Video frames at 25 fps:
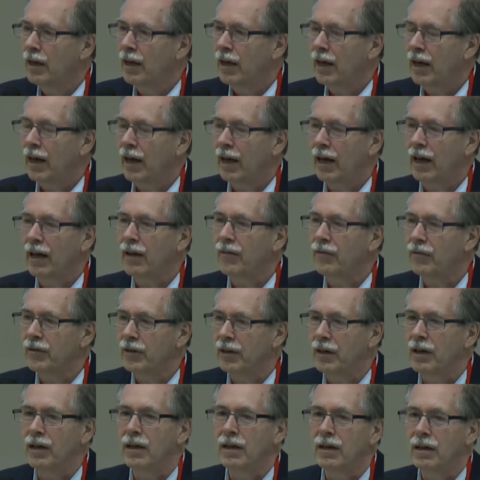and
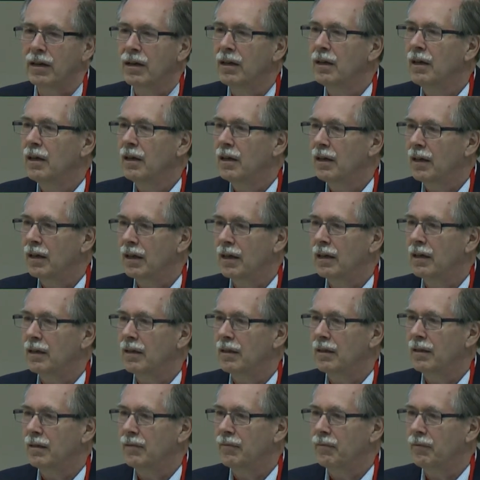uh, uh,
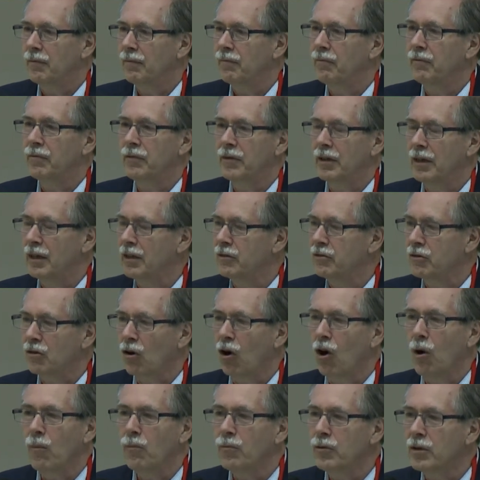it's
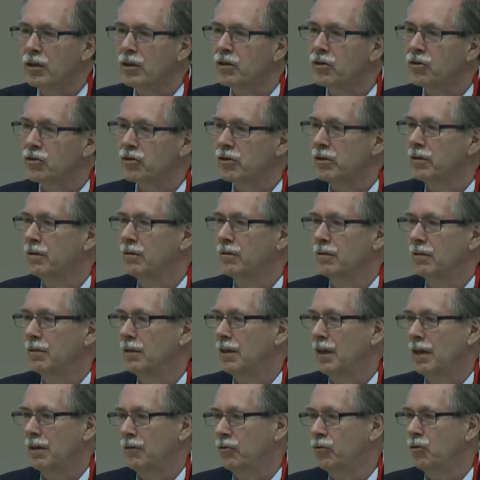obvious
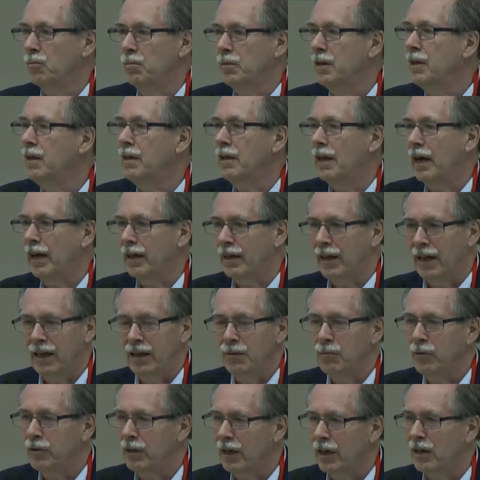to me, like
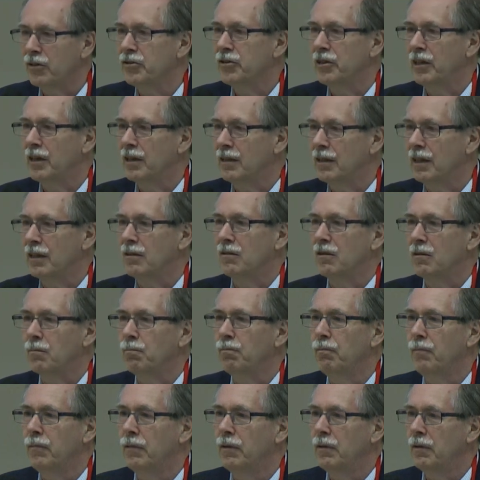anybody else here, that the,
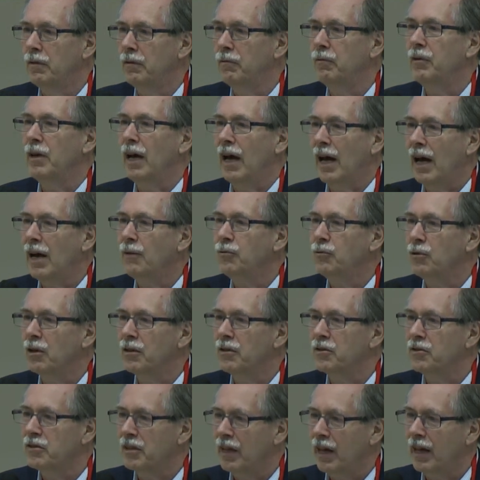we have to
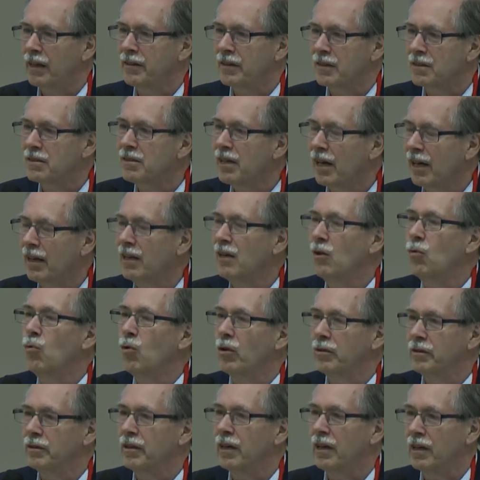understand exactly
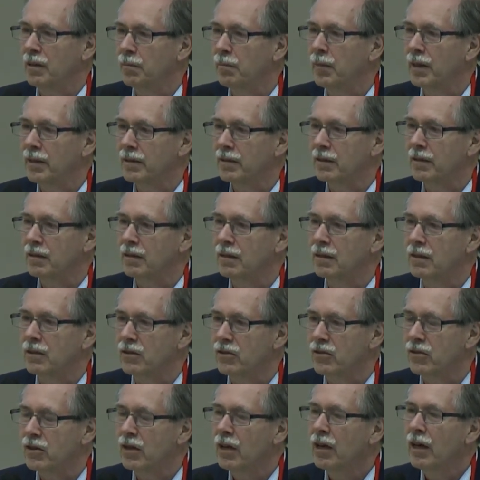what dark matter
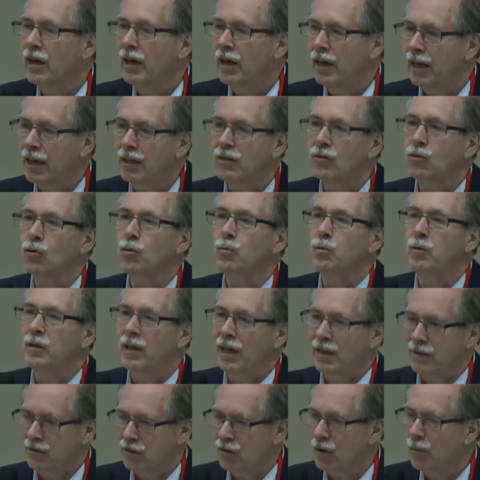is. It could be an
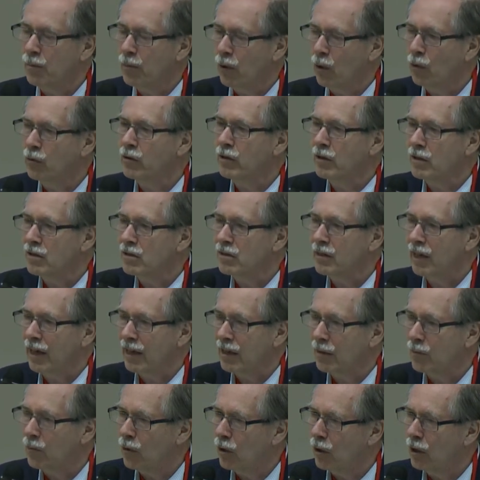extra component in a
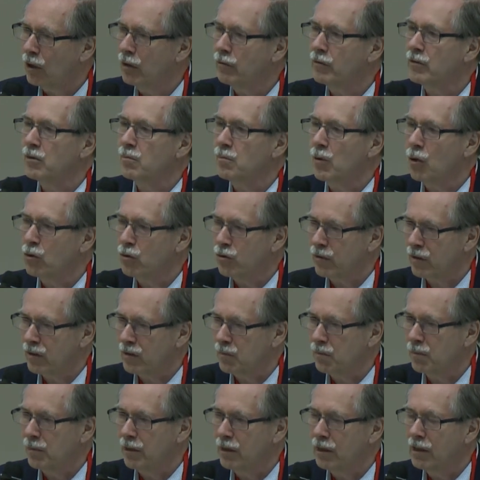standard model, which most of us
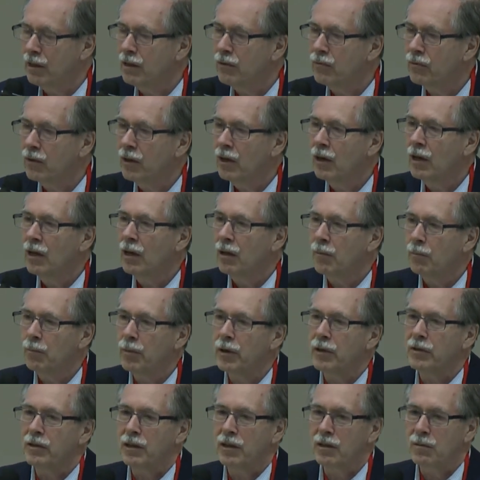believe,
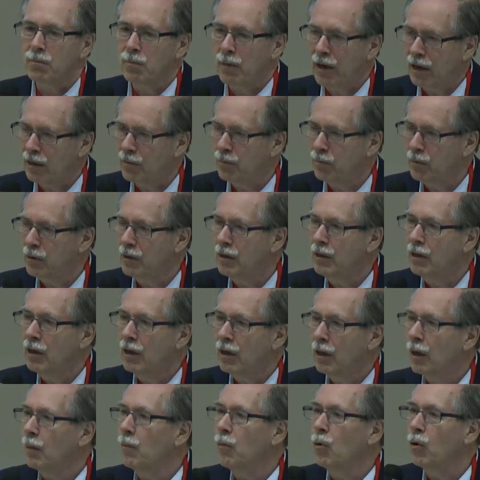but it might be
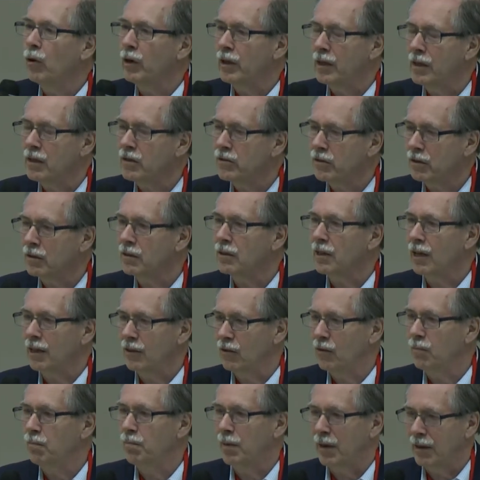a more innocent kind
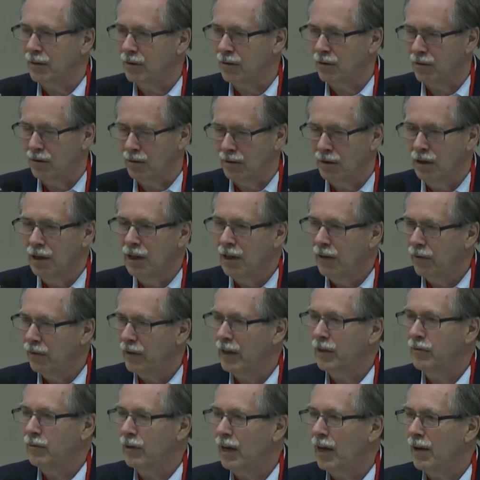of particle
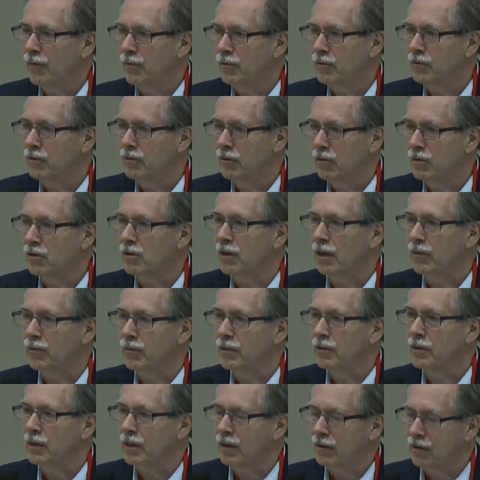that you haven't
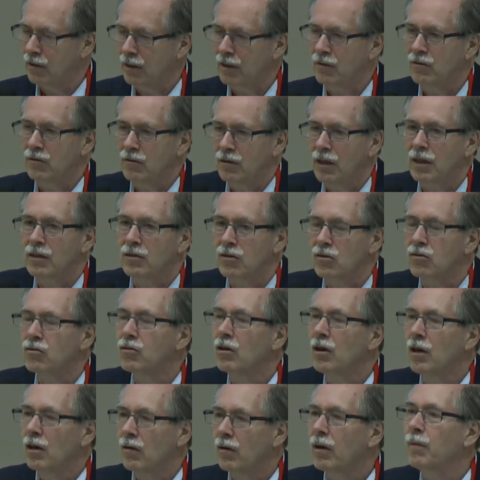discovered yet. That that is
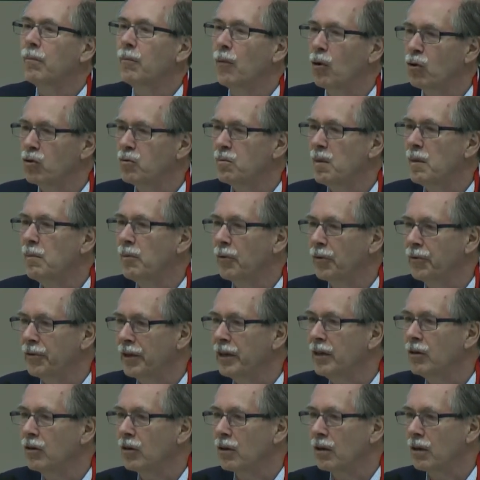what most people
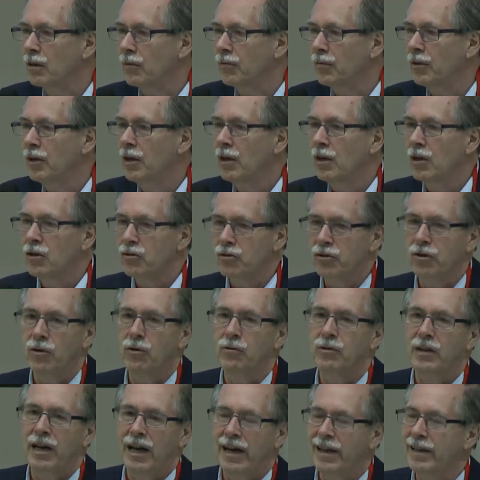think of so
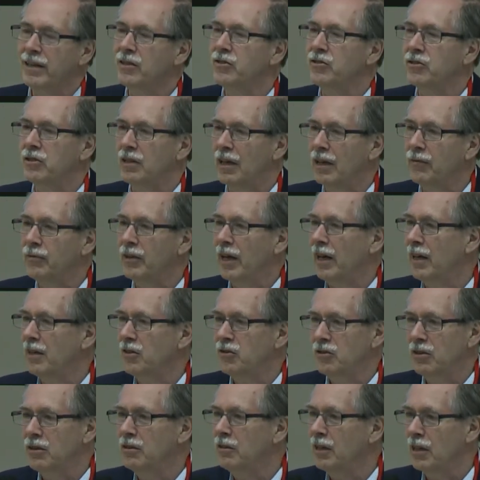the LHC, if the
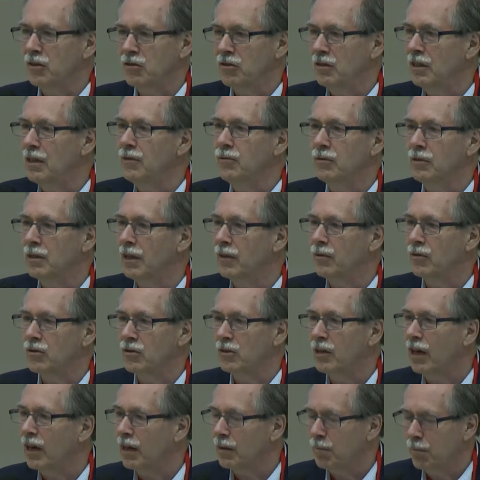LHC doesn't even give us
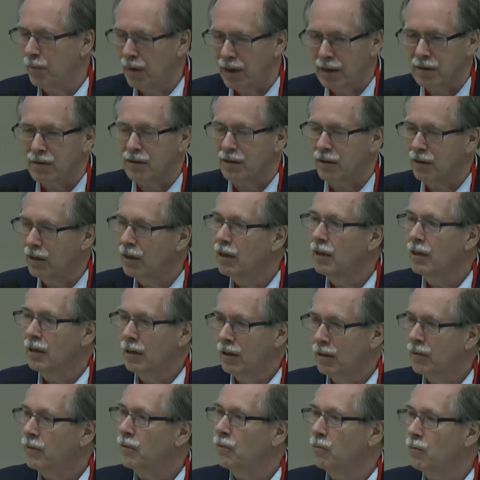dark matter,
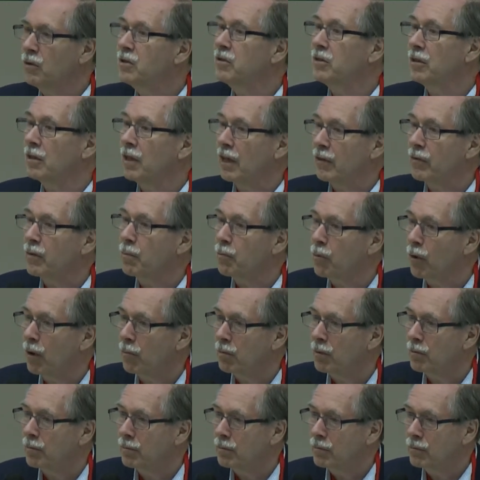we still have a
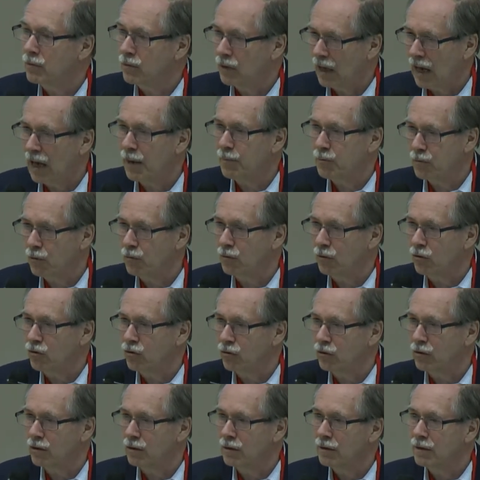problem. Absolutely
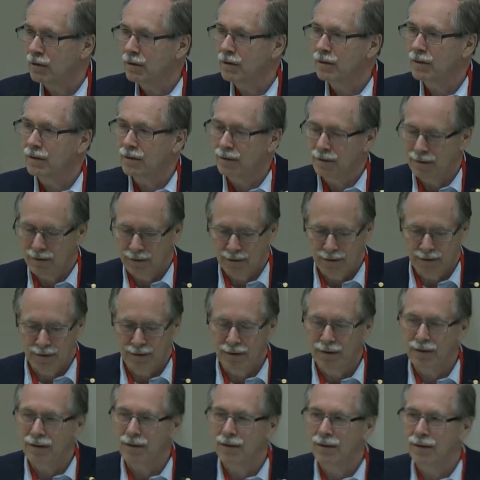sure.
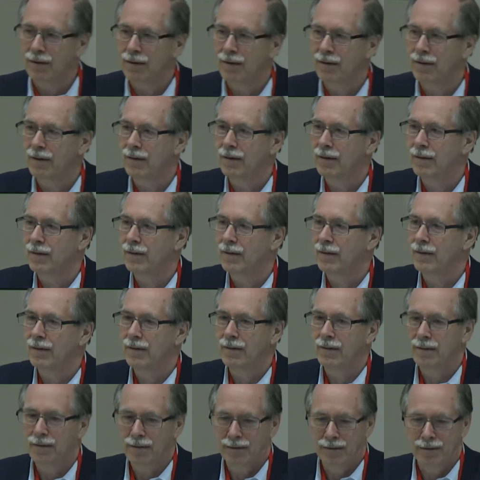So thank,
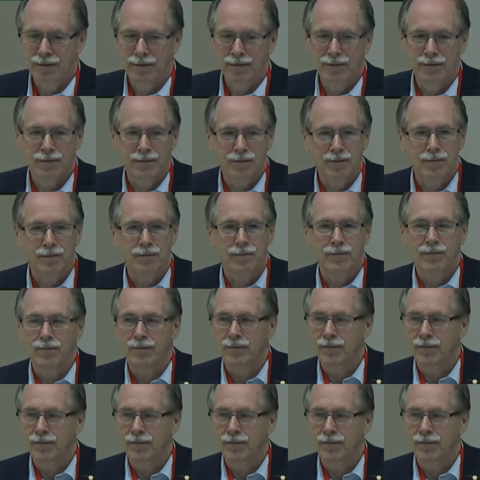thanks our speaker again.